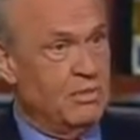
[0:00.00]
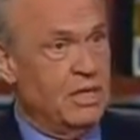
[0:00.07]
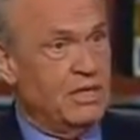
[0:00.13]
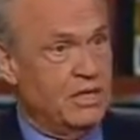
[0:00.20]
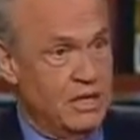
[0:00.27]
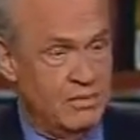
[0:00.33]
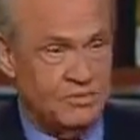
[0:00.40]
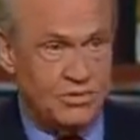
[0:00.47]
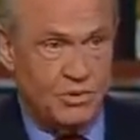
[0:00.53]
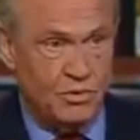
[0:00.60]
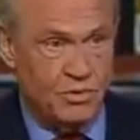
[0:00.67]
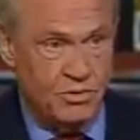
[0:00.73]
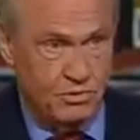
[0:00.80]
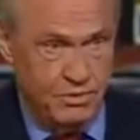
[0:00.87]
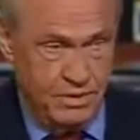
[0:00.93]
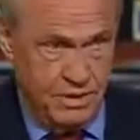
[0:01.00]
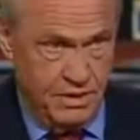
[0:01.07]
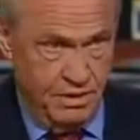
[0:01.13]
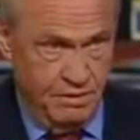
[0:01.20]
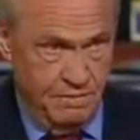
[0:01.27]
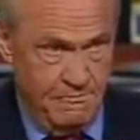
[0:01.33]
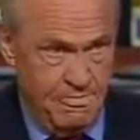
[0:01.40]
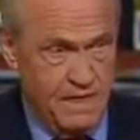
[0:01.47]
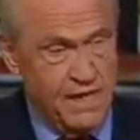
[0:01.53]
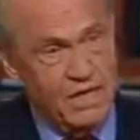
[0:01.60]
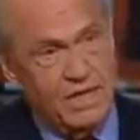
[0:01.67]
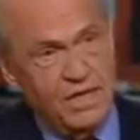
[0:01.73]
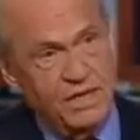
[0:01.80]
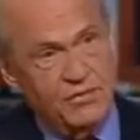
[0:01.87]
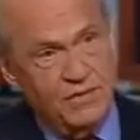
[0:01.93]
Somebody comes up with a bill,
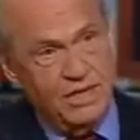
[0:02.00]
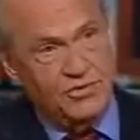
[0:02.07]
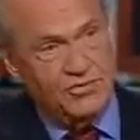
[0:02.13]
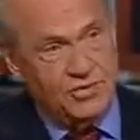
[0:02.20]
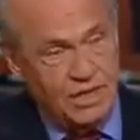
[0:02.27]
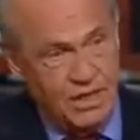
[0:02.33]
and